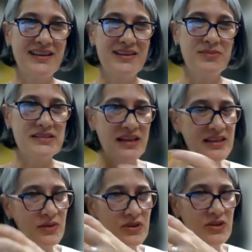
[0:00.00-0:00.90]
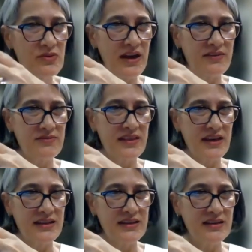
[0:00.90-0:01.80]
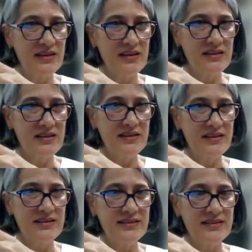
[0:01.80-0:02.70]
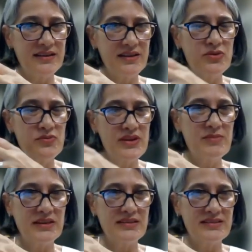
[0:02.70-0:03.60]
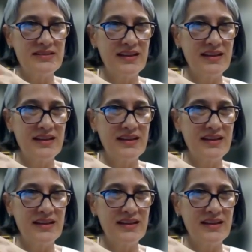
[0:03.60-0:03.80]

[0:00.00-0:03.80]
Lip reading: Because I think when you have that agreement